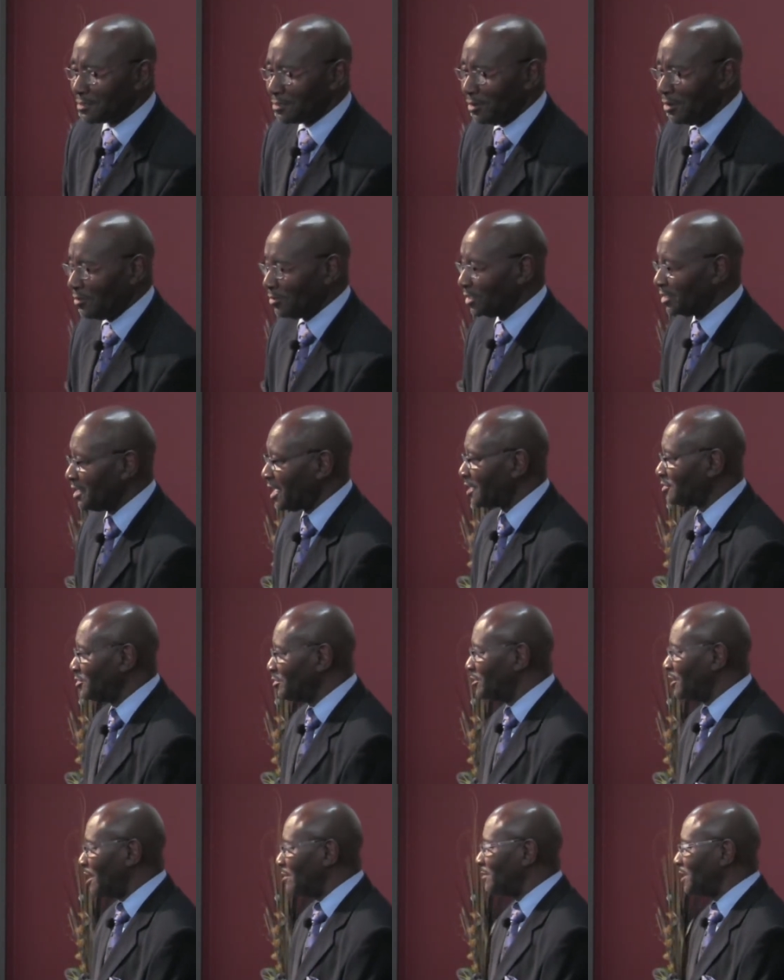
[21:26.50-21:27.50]
Glory to God.
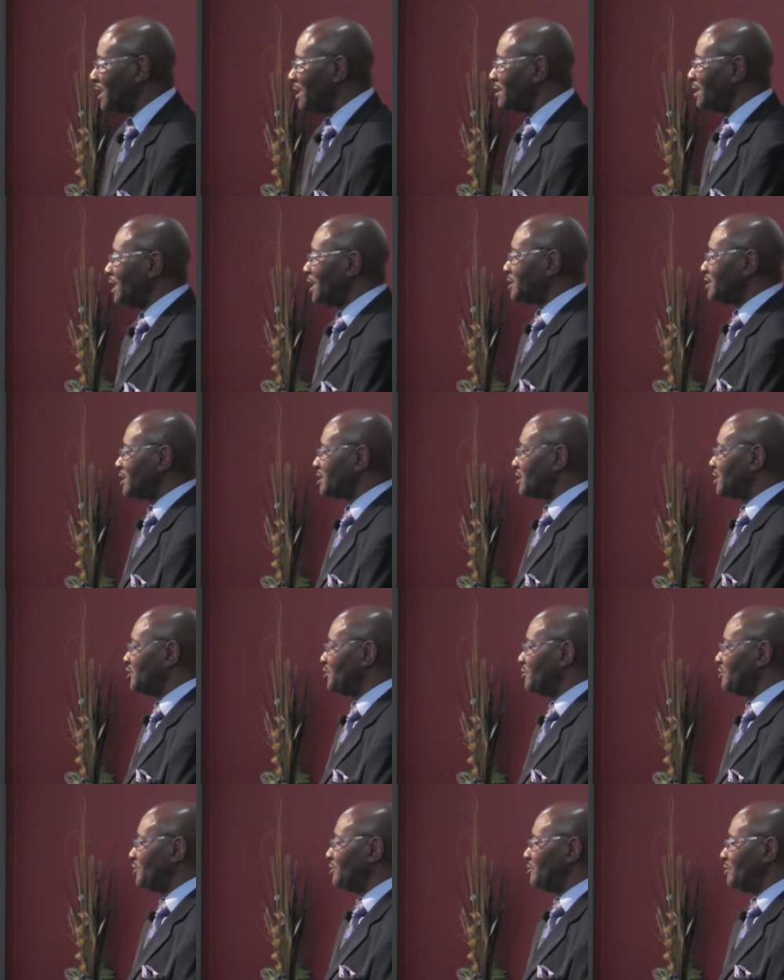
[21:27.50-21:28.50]
You come in just
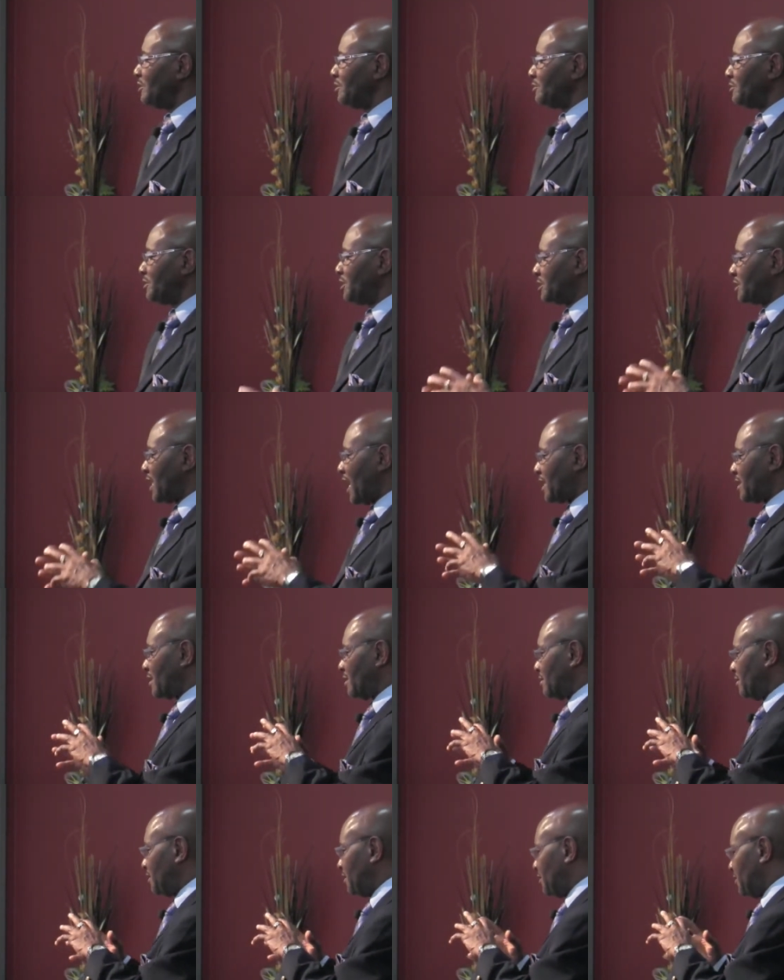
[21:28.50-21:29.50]
you, you just like
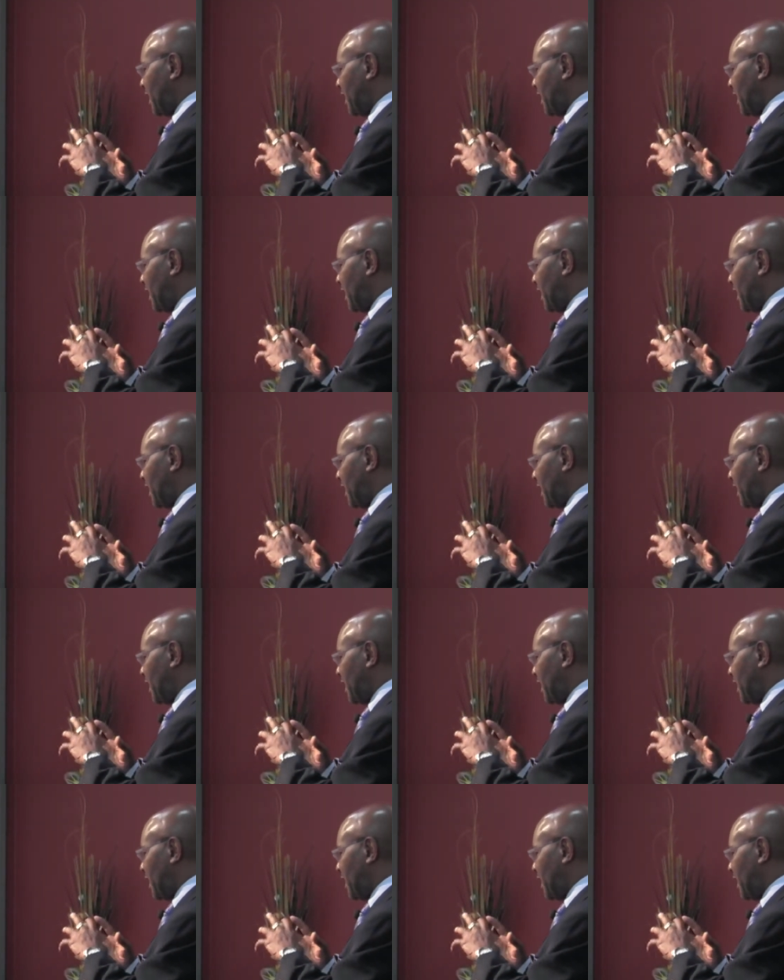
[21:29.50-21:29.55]
in the